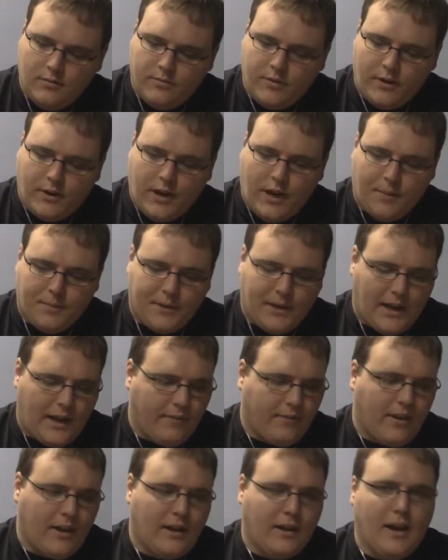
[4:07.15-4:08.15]
very happy to
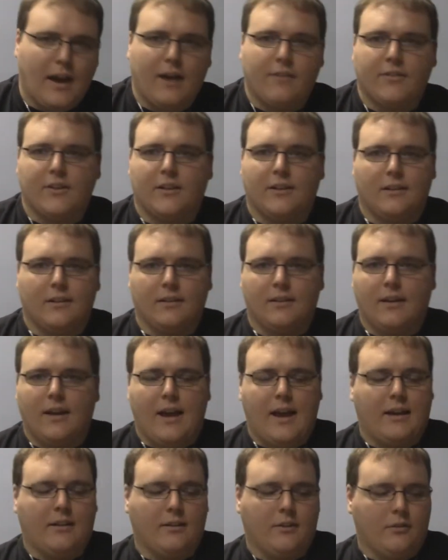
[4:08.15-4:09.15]
have that. Having
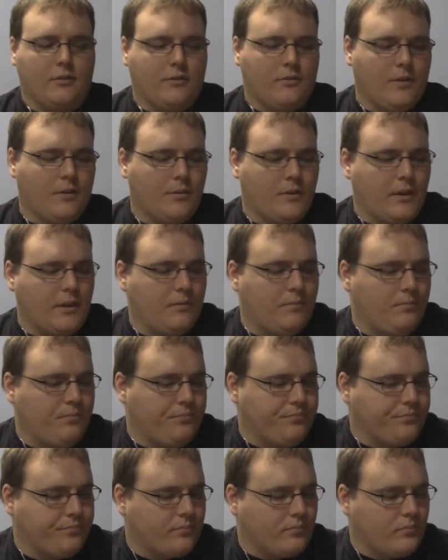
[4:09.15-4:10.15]
had loads of fun with
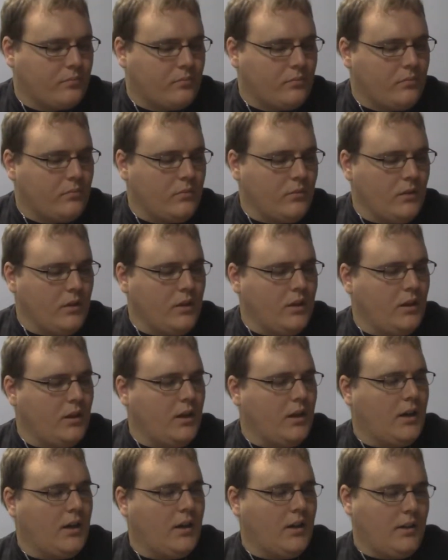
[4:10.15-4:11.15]

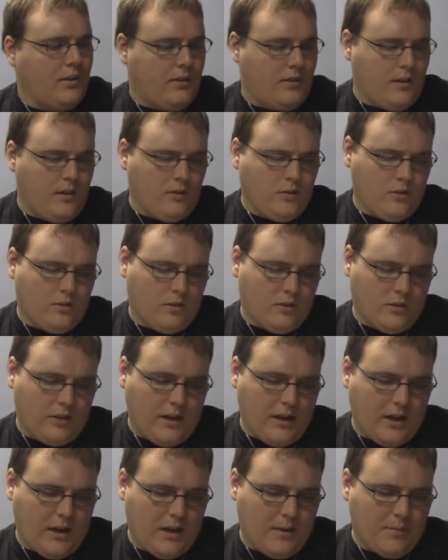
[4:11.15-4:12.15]
it. This
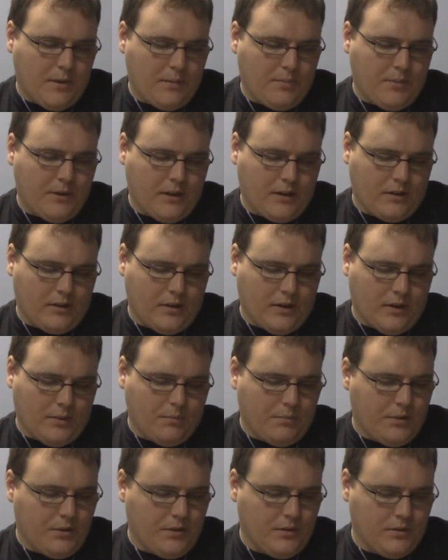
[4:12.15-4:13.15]
game I picked
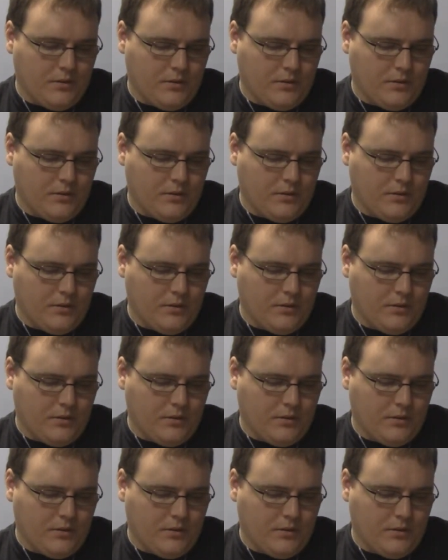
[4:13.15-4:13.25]
up